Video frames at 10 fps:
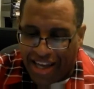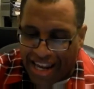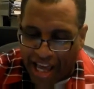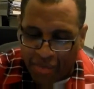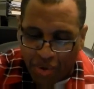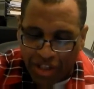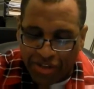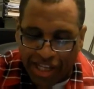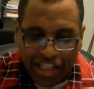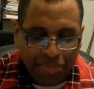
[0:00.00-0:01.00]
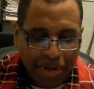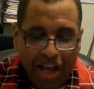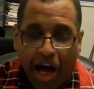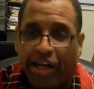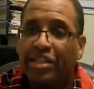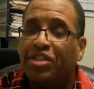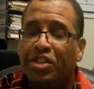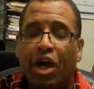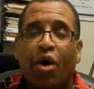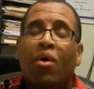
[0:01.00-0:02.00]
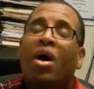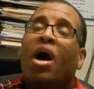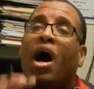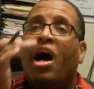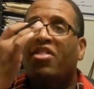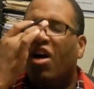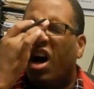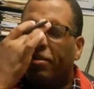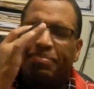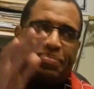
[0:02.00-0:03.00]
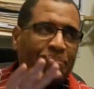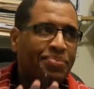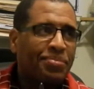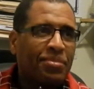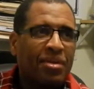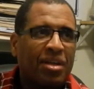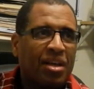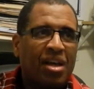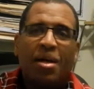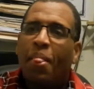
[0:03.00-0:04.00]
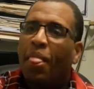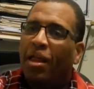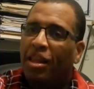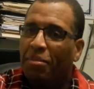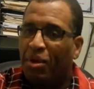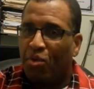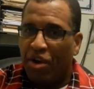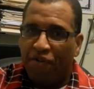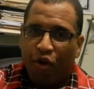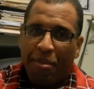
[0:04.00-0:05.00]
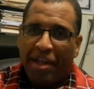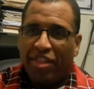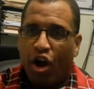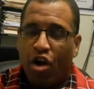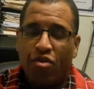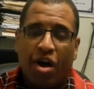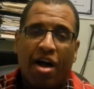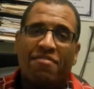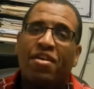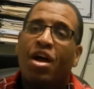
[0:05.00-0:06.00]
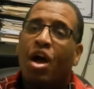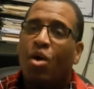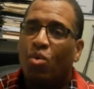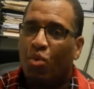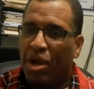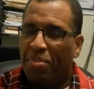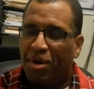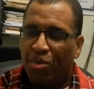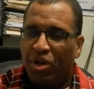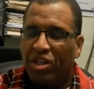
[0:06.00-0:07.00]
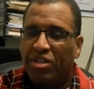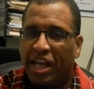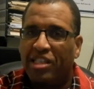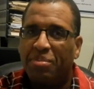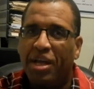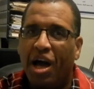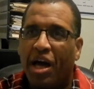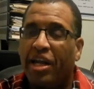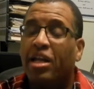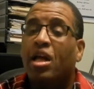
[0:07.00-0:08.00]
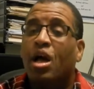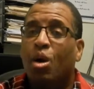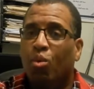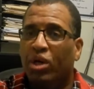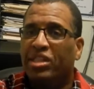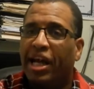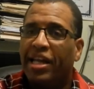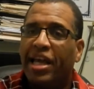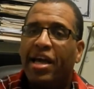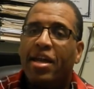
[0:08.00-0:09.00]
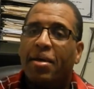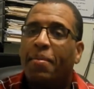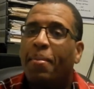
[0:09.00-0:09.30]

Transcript: It had Windows XP on it, so I thought, let me reformat the hard drive, re-put Windows XP on it, which I did.